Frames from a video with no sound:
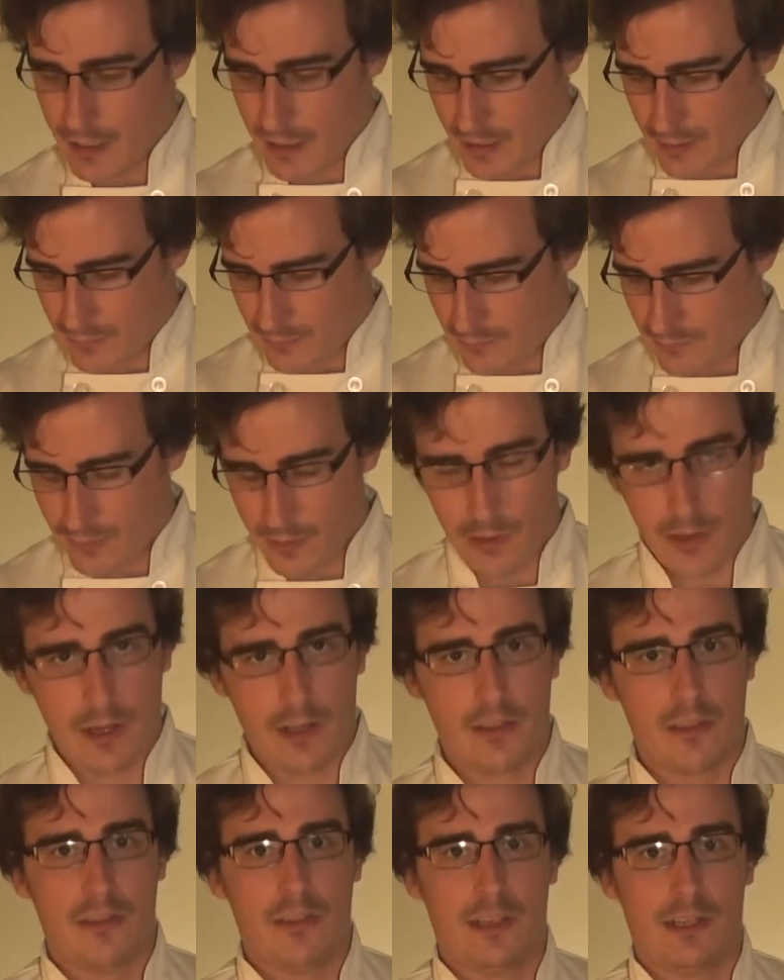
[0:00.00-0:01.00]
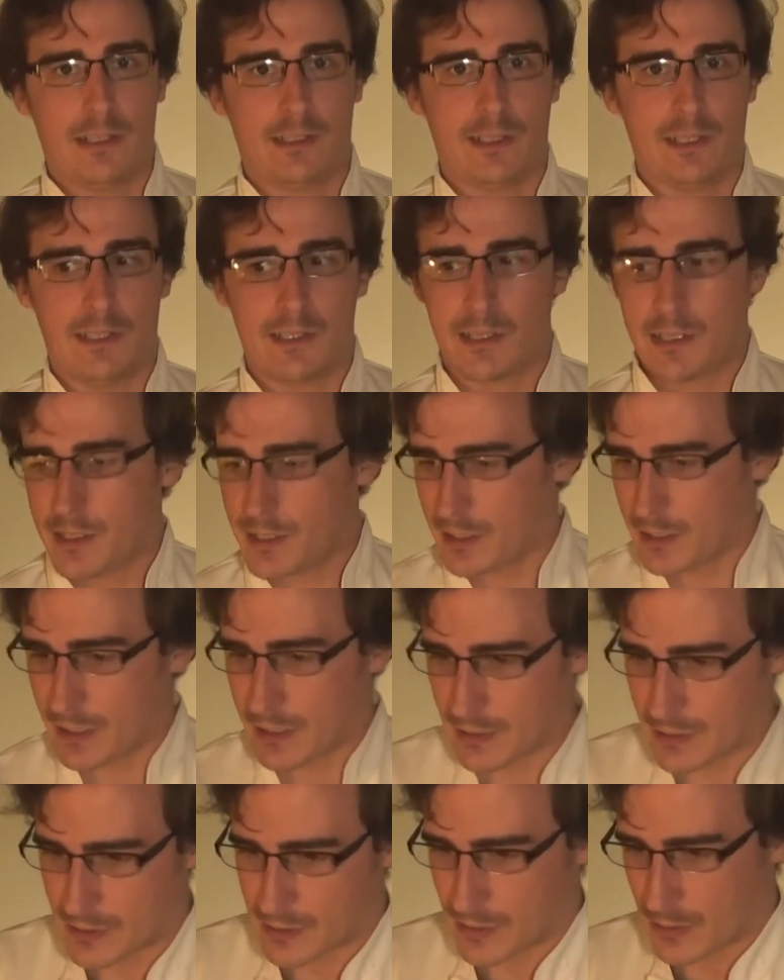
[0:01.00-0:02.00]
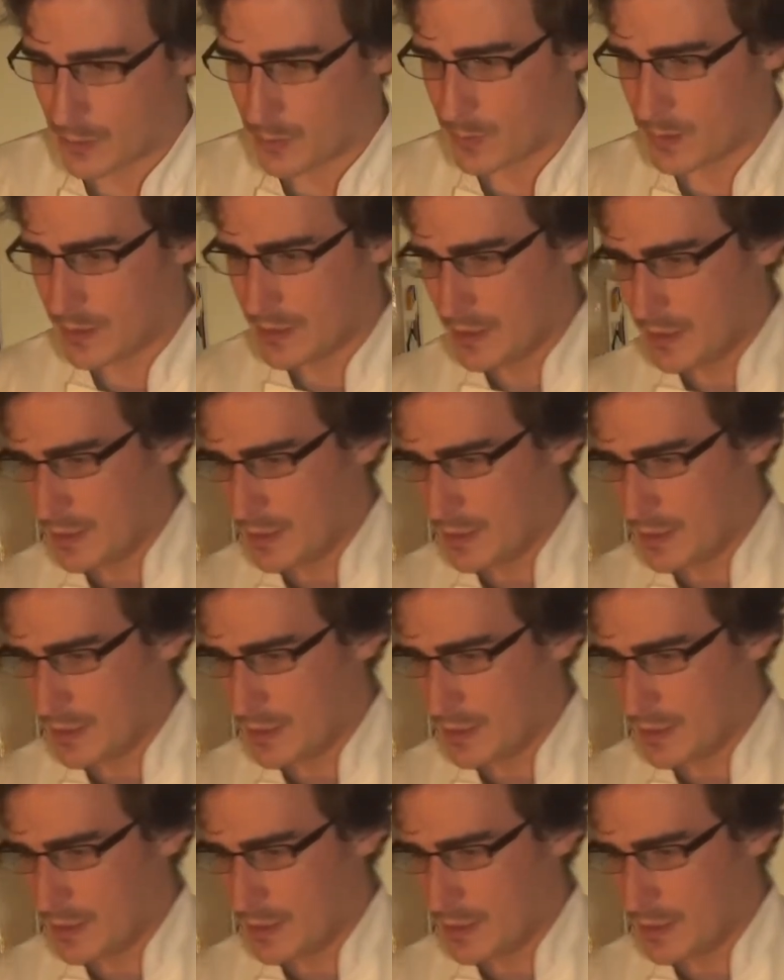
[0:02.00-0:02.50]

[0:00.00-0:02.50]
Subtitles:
in varying thicknesses. So,